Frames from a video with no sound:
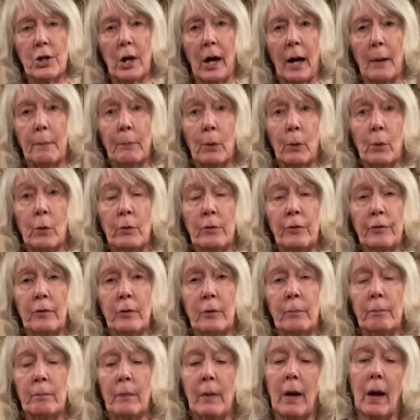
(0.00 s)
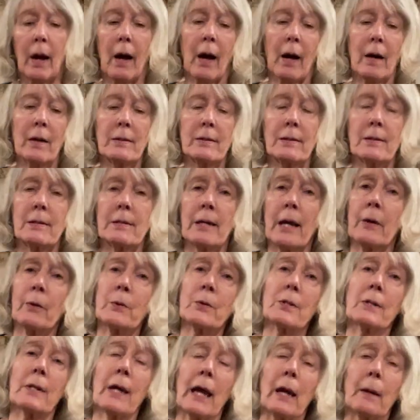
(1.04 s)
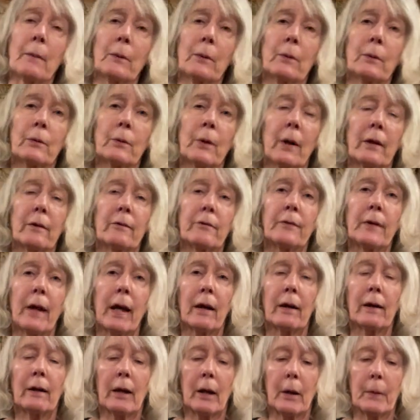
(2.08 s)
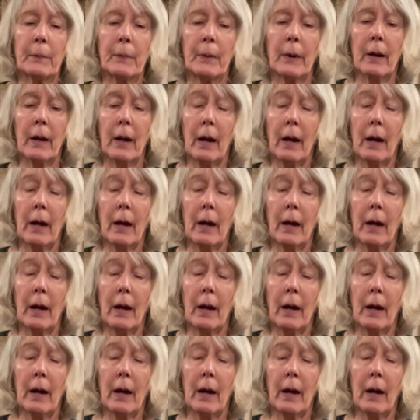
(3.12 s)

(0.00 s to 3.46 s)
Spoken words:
I bought from our sales table at Flower Club,